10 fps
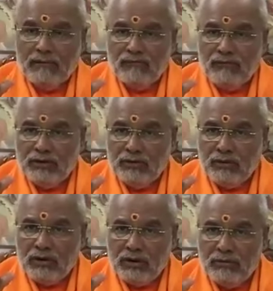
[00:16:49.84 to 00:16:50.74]
When
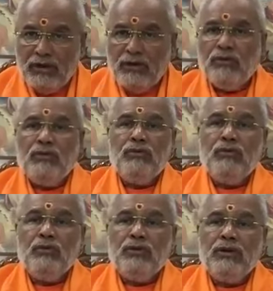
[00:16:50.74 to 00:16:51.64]
you commit to
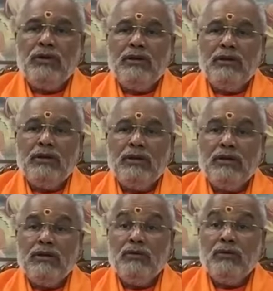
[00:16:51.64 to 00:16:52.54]
duty,
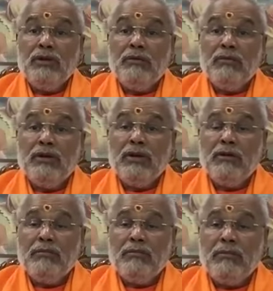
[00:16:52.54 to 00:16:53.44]
you
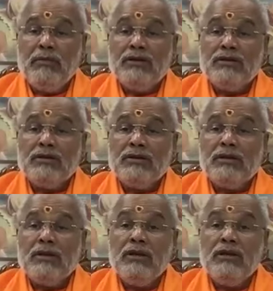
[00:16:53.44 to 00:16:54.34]
develop
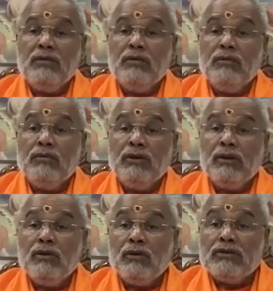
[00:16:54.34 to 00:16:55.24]
mastery over
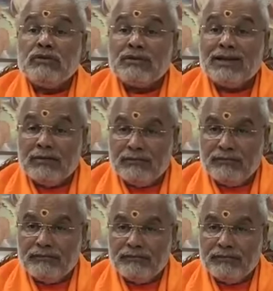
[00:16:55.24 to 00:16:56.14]
yourself.
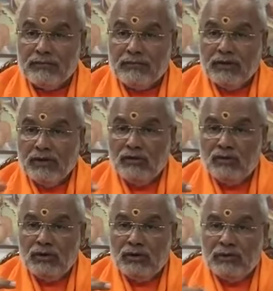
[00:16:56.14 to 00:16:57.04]

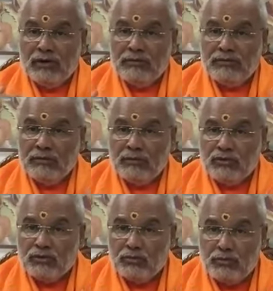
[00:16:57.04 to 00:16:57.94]
You develop some
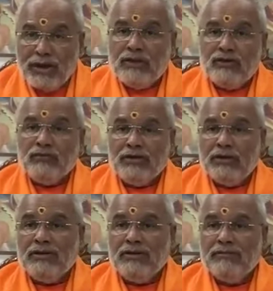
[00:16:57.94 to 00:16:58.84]
space
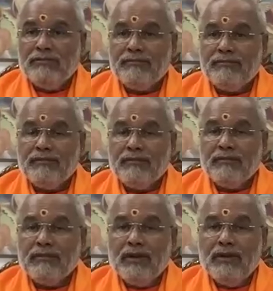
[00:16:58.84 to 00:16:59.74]
within.
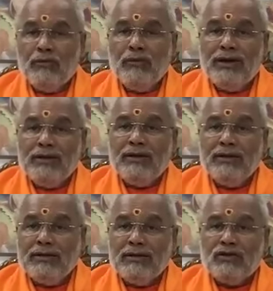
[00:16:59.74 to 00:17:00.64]
Why there
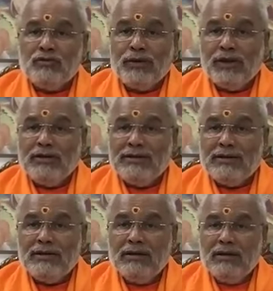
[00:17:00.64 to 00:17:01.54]
is a
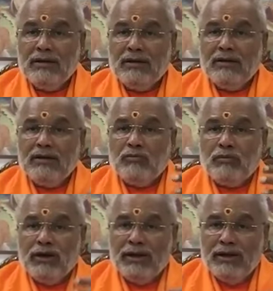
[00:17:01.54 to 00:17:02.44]
space? The
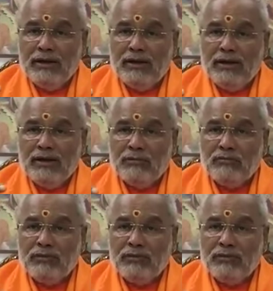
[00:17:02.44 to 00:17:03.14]
mind in the